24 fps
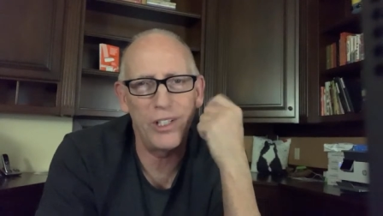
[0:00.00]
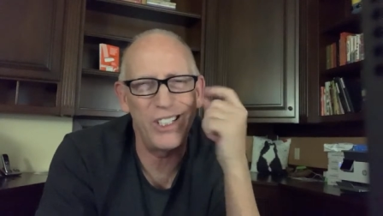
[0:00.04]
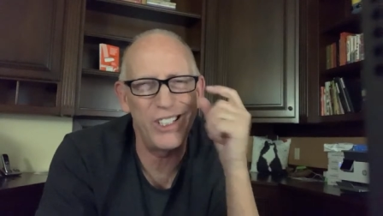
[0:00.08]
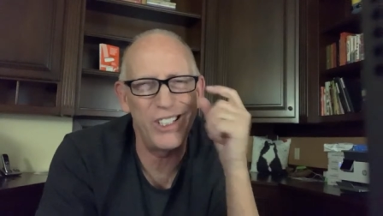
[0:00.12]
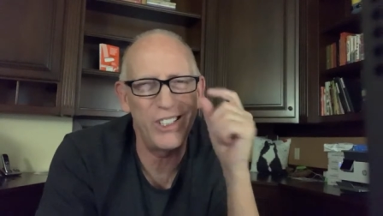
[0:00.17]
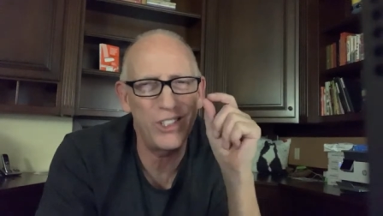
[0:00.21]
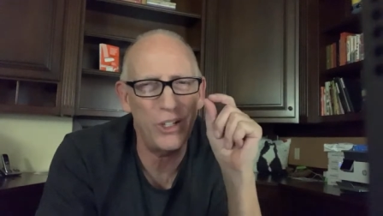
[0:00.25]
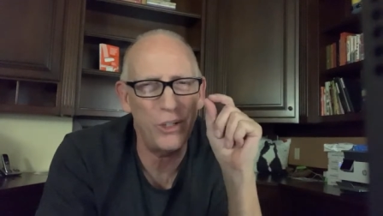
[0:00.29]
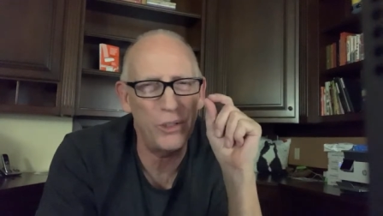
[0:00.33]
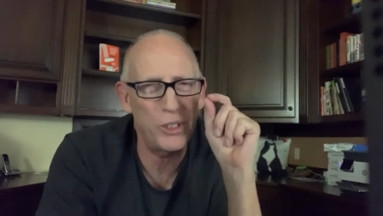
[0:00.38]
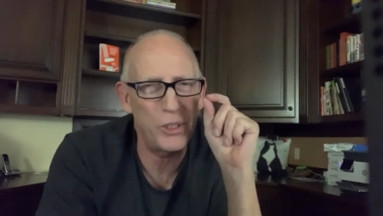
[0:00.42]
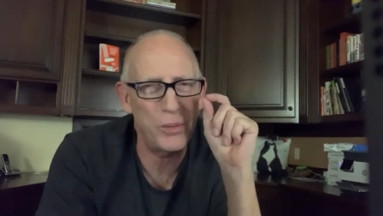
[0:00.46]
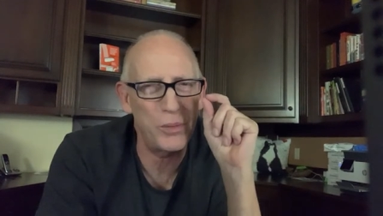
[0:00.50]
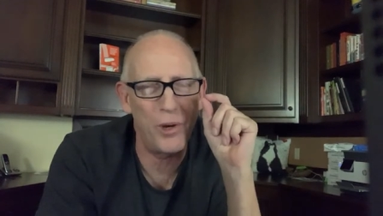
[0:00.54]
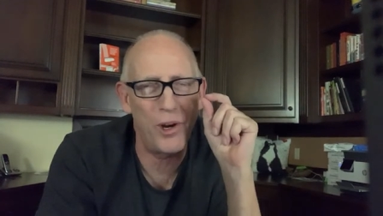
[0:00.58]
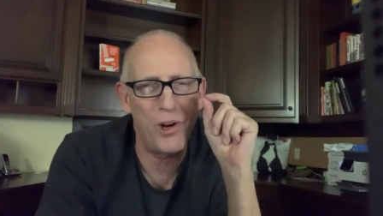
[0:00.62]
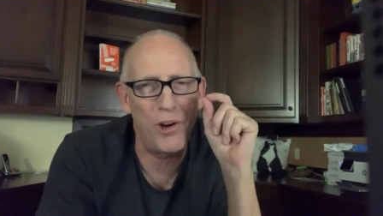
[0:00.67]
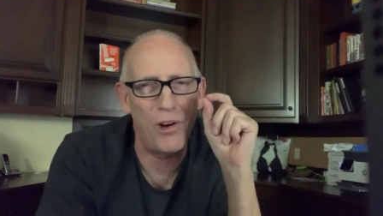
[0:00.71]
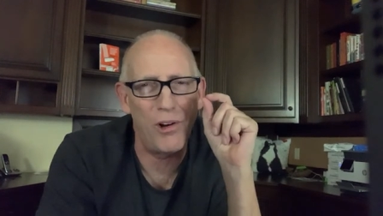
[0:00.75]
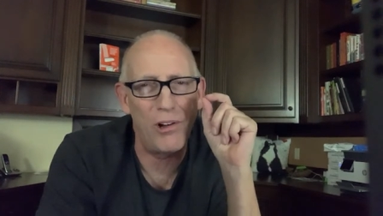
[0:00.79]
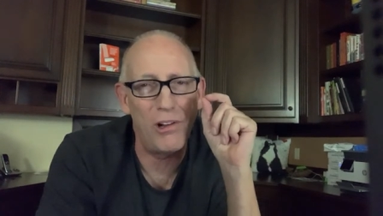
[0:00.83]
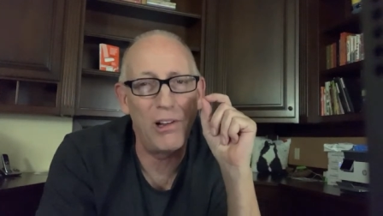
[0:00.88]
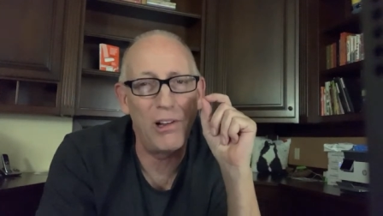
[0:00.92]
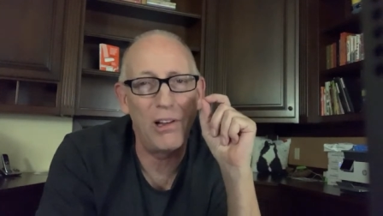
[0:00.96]
It's so
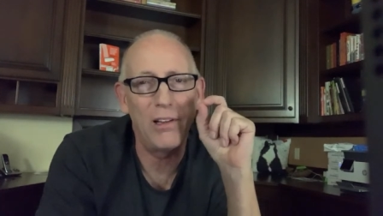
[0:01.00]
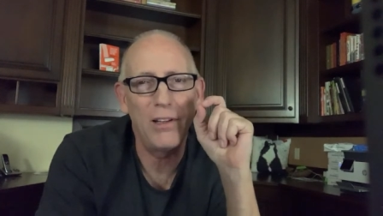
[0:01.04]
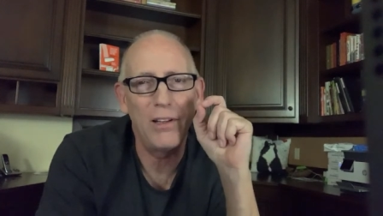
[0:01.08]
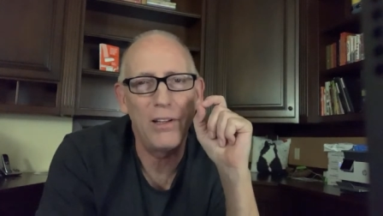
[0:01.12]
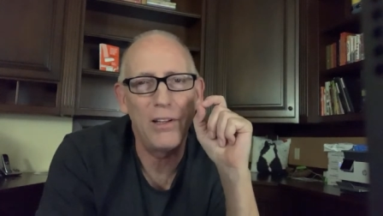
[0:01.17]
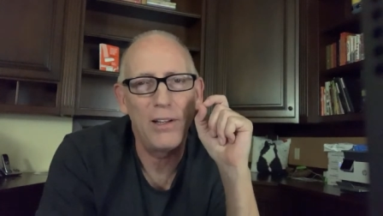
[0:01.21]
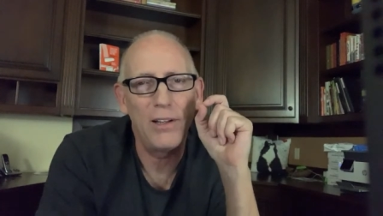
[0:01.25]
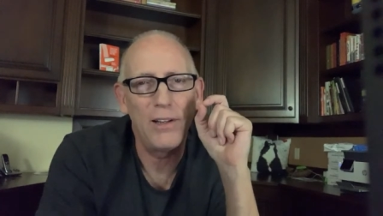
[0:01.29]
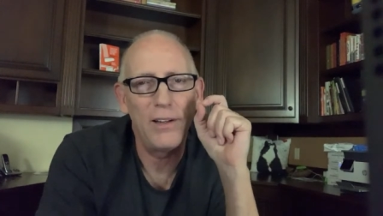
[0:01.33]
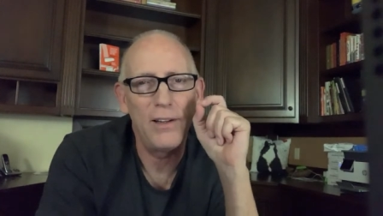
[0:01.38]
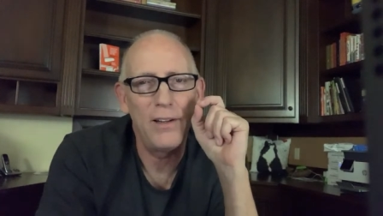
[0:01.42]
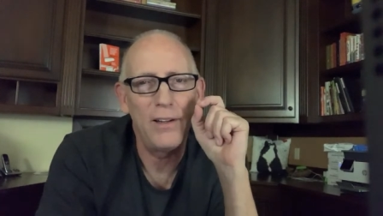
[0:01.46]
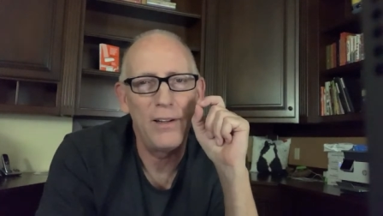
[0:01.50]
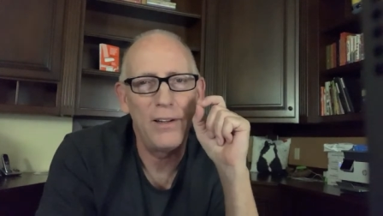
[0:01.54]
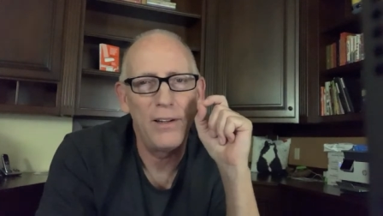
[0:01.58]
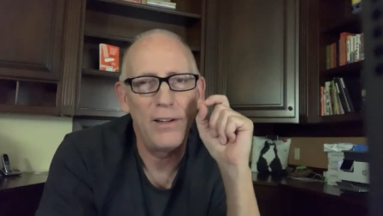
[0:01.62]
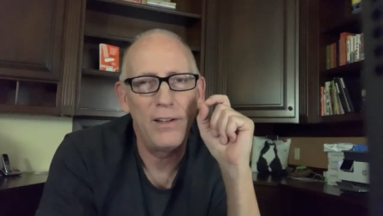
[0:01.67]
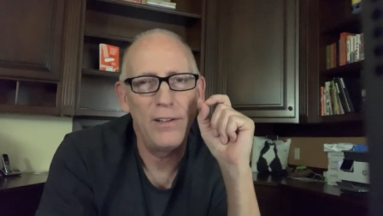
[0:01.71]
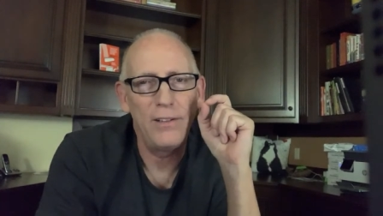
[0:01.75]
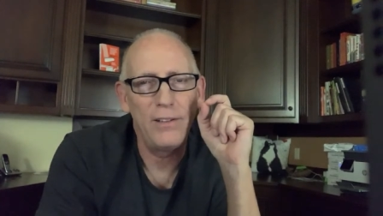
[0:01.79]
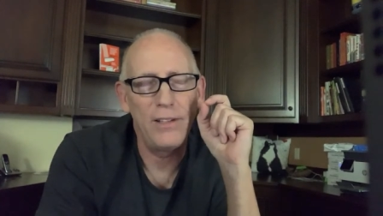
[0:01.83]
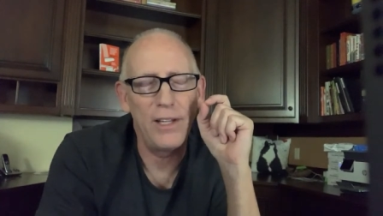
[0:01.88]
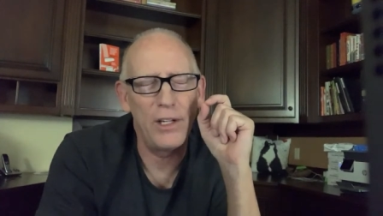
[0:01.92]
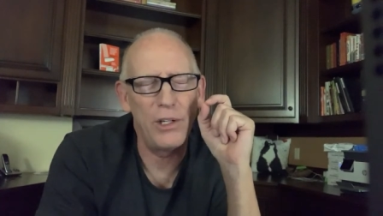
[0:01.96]
small
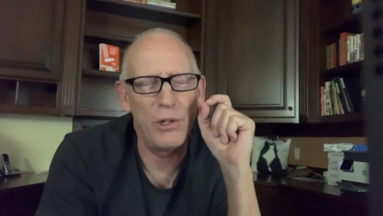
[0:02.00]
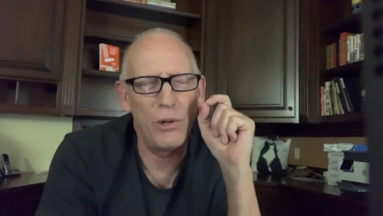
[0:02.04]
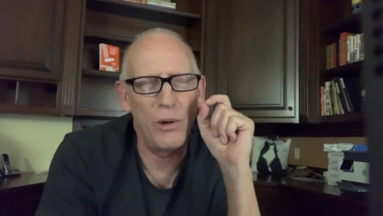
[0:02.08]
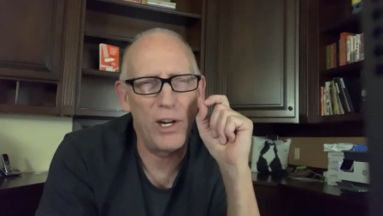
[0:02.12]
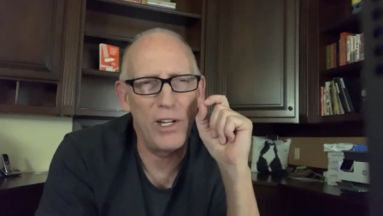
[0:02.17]
that do